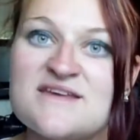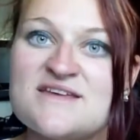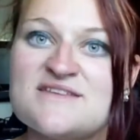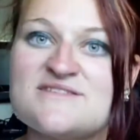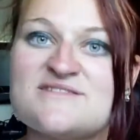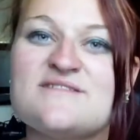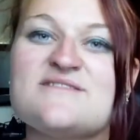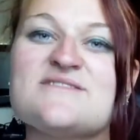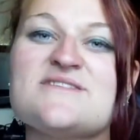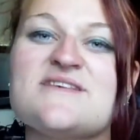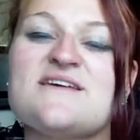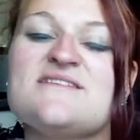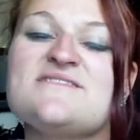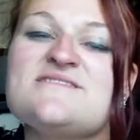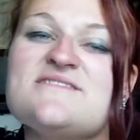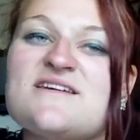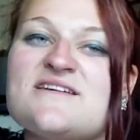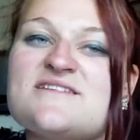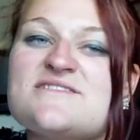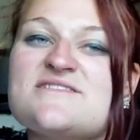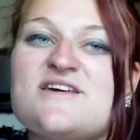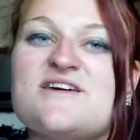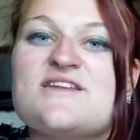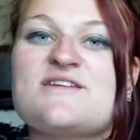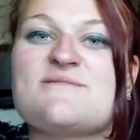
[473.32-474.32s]
So it sounds like
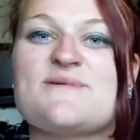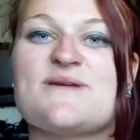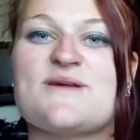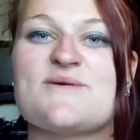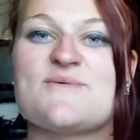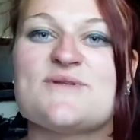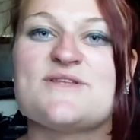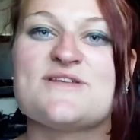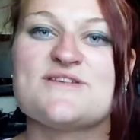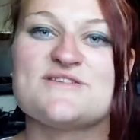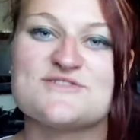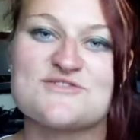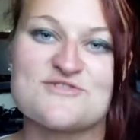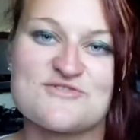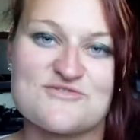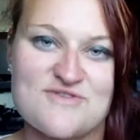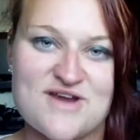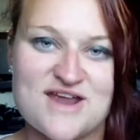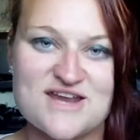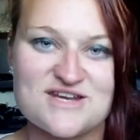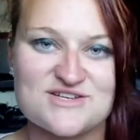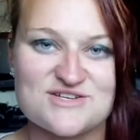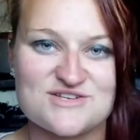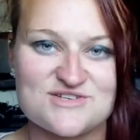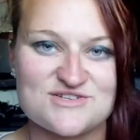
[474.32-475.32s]
it's going to be one of those
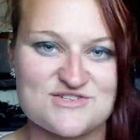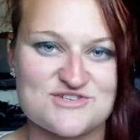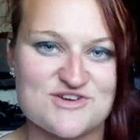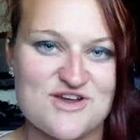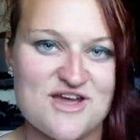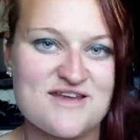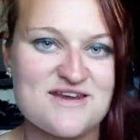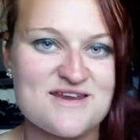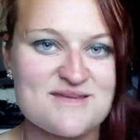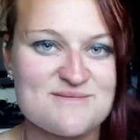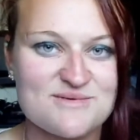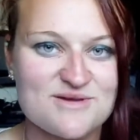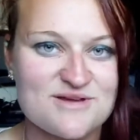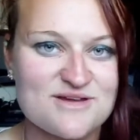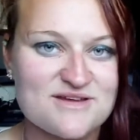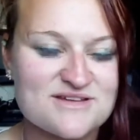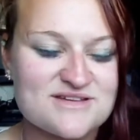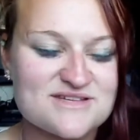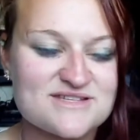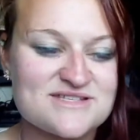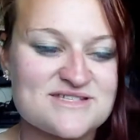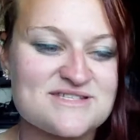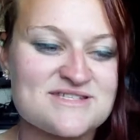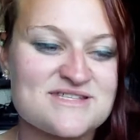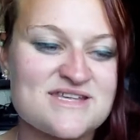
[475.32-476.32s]
great journey
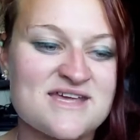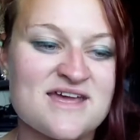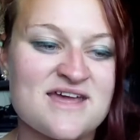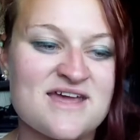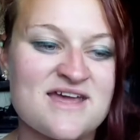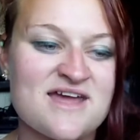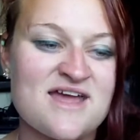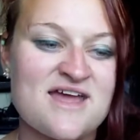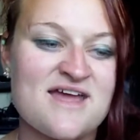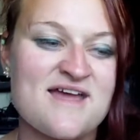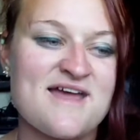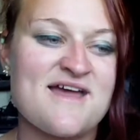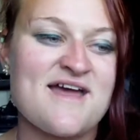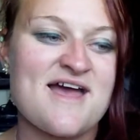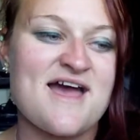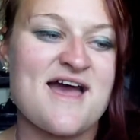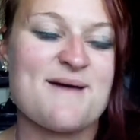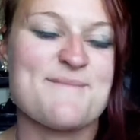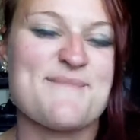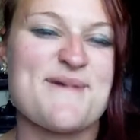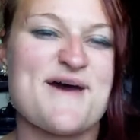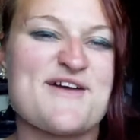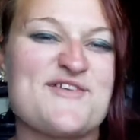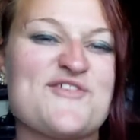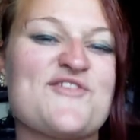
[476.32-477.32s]
books
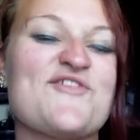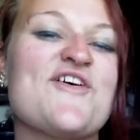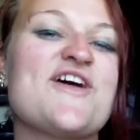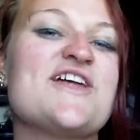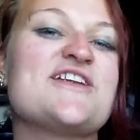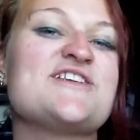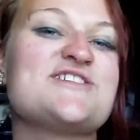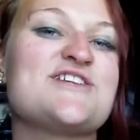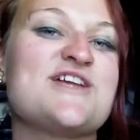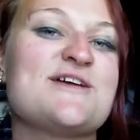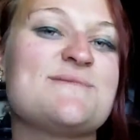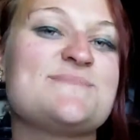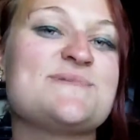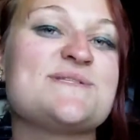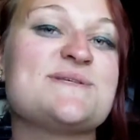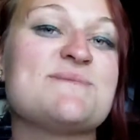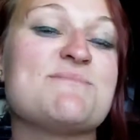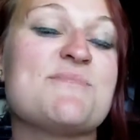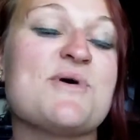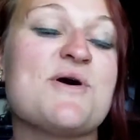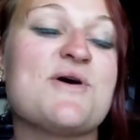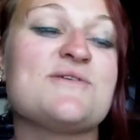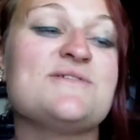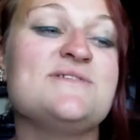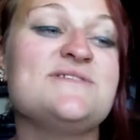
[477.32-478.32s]
about friendship, the
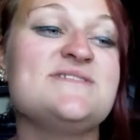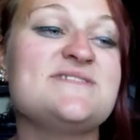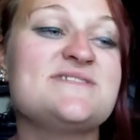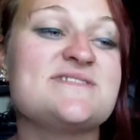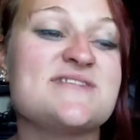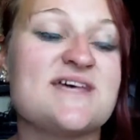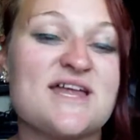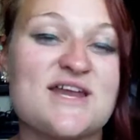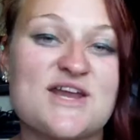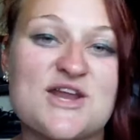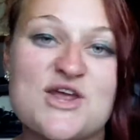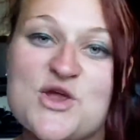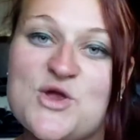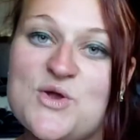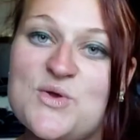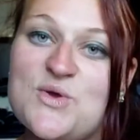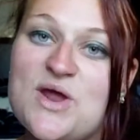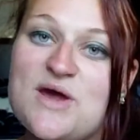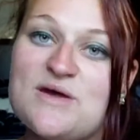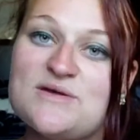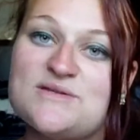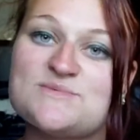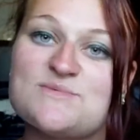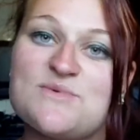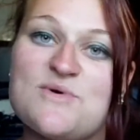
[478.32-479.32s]
bonds, and who
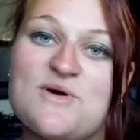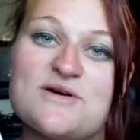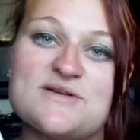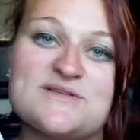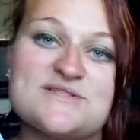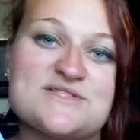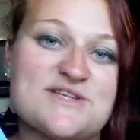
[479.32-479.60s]
knows what.